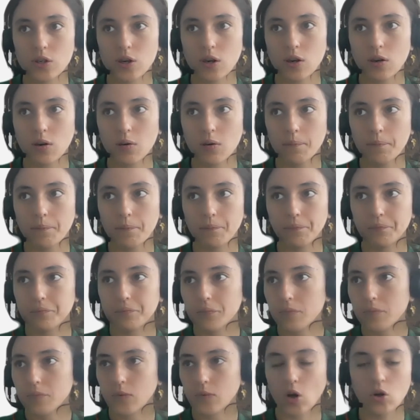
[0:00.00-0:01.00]

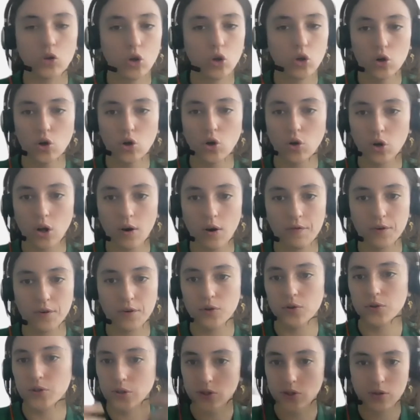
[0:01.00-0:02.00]
on local
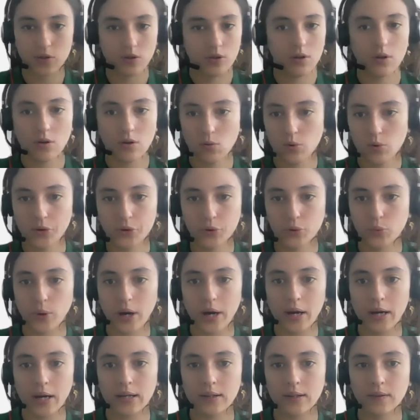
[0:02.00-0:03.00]
levels,
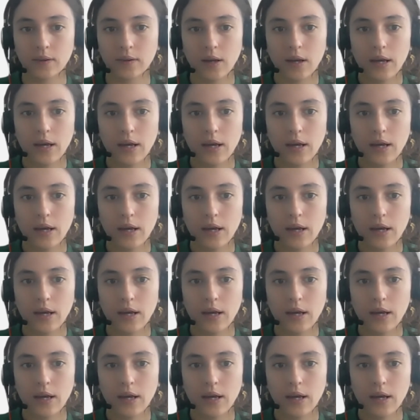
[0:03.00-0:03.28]
worldwide,